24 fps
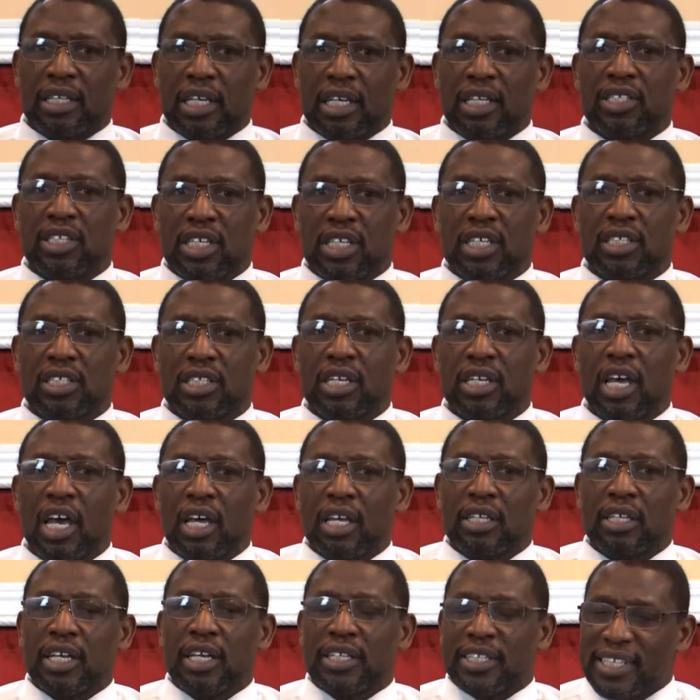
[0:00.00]
This
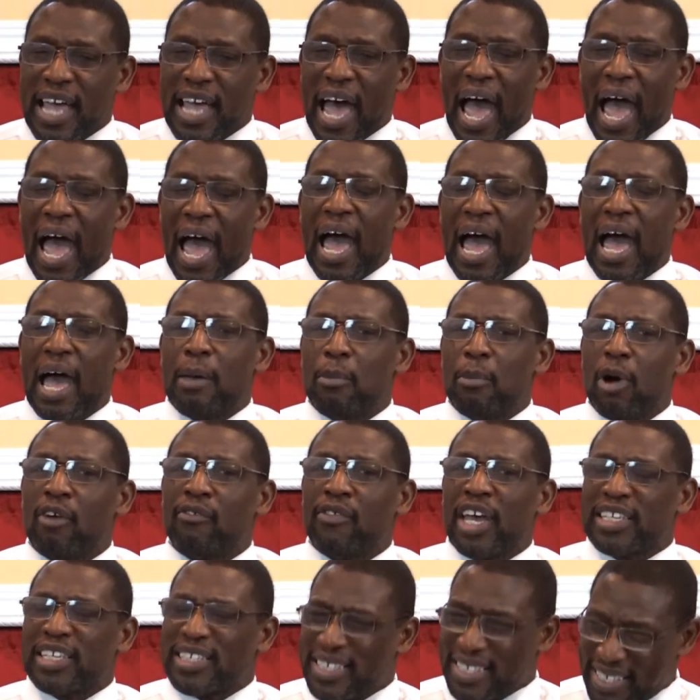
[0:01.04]
is the time
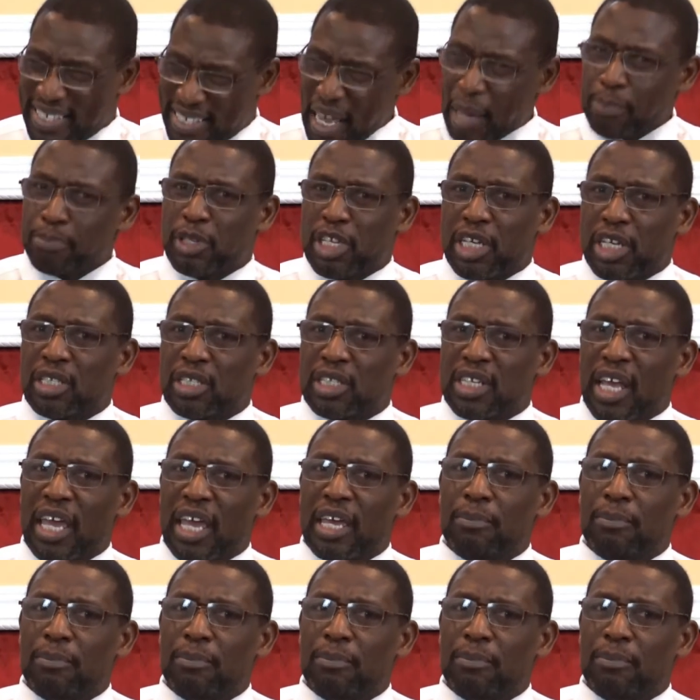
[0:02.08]
of acceptance.